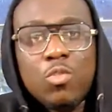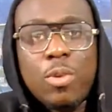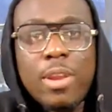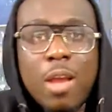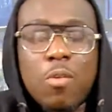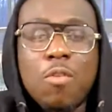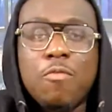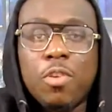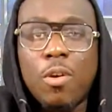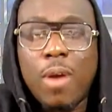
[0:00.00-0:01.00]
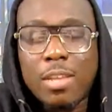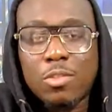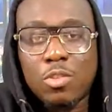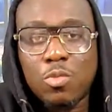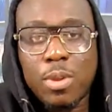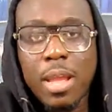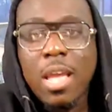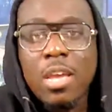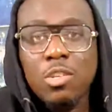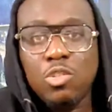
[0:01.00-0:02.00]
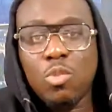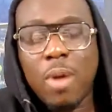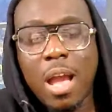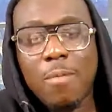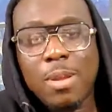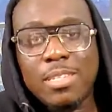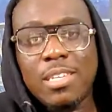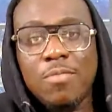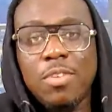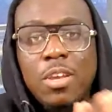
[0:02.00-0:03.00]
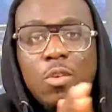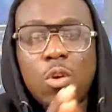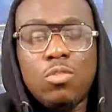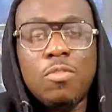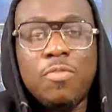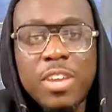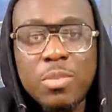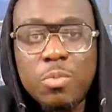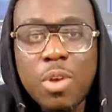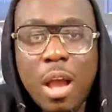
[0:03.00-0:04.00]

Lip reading: Twitter, go follow us on Twitter, Joba Aba TV, and also Facebook.